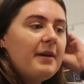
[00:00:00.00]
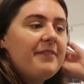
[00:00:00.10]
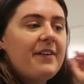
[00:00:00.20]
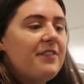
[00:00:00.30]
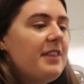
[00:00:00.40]
My
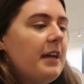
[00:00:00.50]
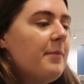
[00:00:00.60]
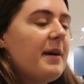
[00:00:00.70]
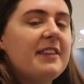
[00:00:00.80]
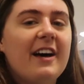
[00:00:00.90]
favorite thing
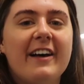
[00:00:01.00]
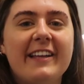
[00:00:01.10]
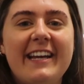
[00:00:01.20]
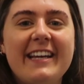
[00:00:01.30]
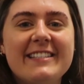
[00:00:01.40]
about the
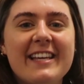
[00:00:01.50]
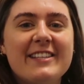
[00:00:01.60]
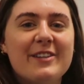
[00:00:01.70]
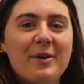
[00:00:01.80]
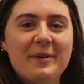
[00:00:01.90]
holidays
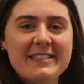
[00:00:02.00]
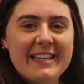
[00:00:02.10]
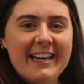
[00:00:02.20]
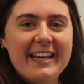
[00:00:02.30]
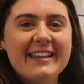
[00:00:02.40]
is always
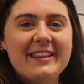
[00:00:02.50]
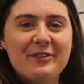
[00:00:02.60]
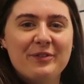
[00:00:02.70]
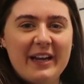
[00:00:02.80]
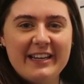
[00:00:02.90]
getting the
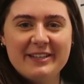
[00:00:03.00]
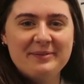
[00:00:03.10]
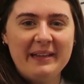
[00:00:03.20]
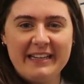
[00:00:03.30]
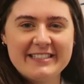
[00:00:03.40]

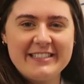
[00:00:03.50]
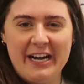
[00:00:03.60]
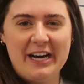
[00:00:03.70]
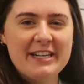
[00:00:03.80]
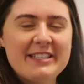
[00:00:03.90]
random like
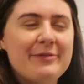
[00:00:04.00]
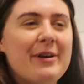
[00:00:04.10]
socks,